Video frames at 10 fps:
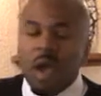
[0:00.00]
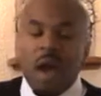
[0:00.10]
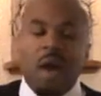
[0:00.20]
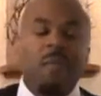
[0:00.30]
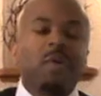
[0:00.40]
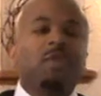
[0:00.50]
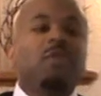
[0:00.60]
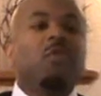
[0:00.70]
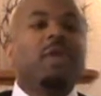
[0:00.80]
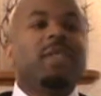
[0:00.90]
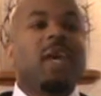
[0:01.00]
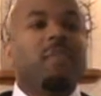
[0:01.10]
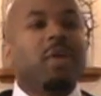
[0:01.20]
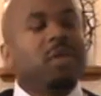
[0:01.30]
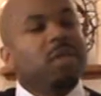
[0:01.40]
How much joy is
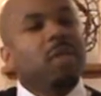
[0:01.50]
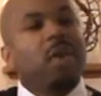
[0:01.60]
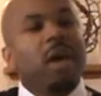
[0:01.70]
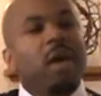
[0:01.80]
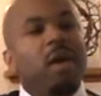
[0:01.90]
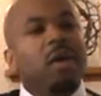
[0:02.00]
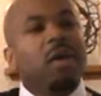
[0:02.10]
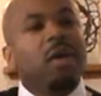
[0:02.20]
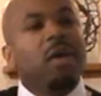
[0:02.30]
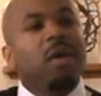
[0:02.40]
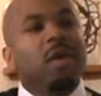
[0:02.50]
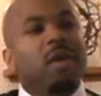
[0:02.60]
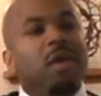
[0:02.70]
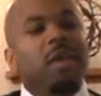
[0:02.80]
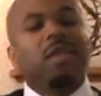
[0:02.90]
that person going to have?
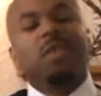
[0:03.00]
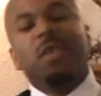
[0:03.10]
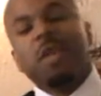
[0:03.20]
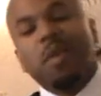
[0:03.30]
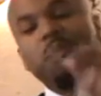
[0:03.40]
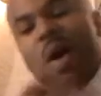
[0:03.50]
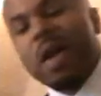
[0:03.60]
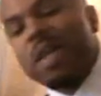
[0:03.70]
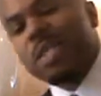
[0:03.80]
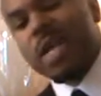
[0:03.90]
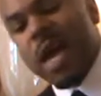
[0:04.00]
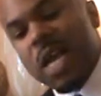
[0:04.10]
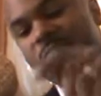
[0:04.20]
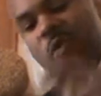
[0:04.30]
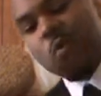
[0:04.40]
Until he
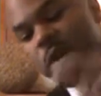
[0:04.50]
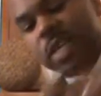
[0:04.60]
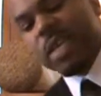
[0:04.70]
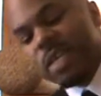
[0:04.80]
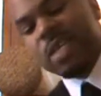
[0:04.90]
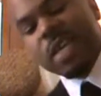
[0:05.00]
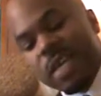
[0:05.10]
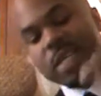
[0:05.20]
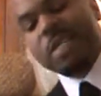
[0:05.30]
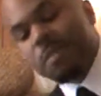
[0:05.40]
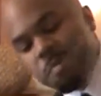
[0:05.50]
apologized for what he did to